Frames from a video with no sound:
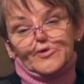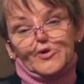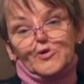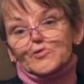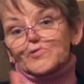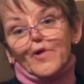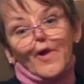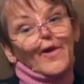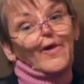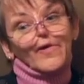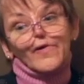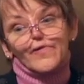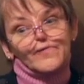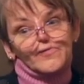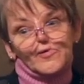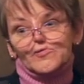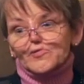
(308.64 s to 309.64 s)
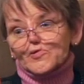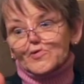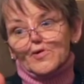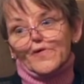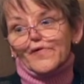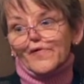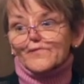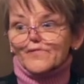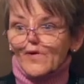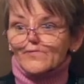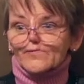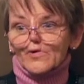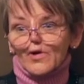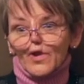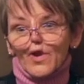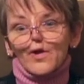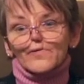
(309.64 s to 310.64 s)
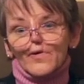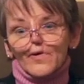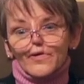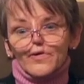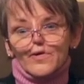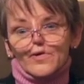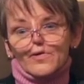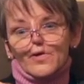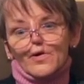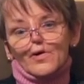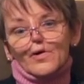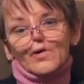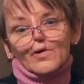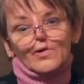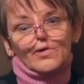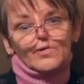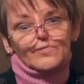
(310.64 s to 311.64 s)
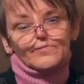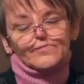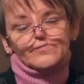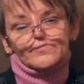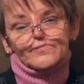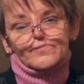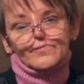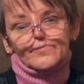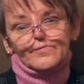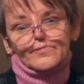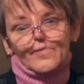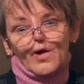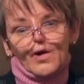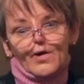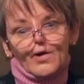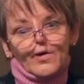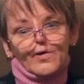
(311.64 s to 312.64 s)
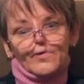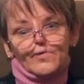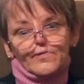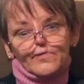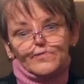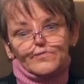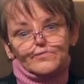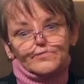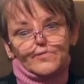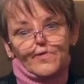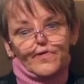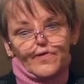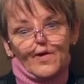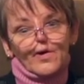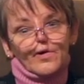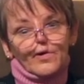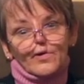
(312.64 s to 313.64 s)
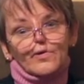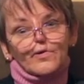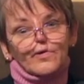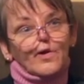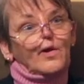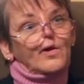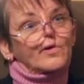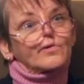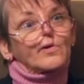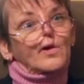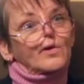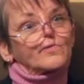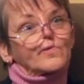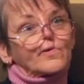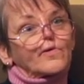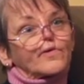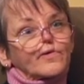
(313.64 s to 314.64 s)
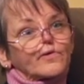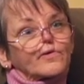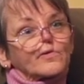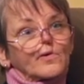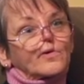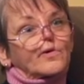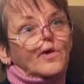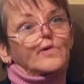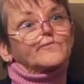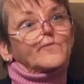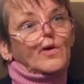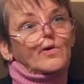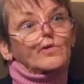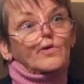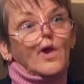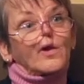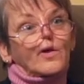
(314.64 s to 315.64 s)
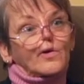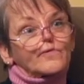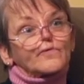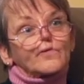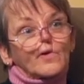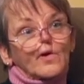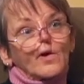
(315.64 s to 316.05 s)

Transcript: 2 days before September 11, I decided that I was going to end my own life.